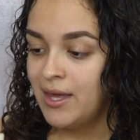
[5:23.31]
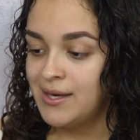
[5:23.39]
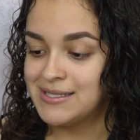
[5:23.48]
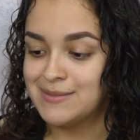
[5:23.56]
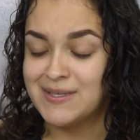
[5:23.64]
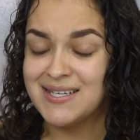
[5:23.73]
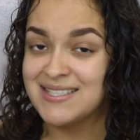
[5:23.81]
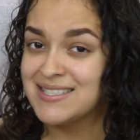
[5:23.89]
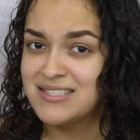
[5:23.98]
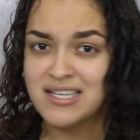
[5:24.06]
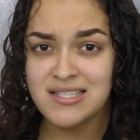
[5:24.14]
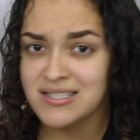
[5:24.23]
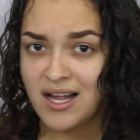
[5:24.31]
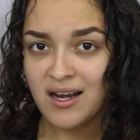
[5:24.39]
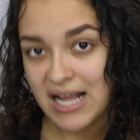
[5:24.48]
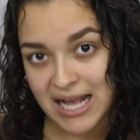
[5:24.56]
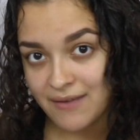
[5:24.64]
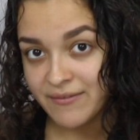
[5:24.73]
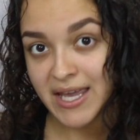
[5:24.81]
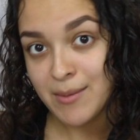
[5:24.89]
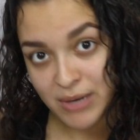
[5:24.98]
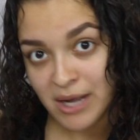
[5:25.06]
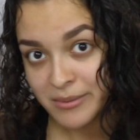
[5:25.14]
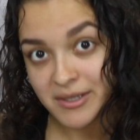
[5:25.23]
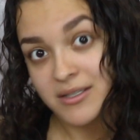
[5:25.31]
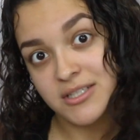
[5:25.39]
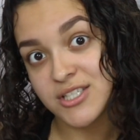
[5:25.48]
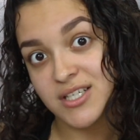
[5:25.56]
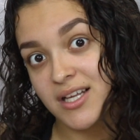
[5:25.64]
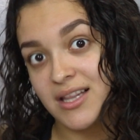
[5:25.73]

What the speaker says: is because it does not have a brow brush.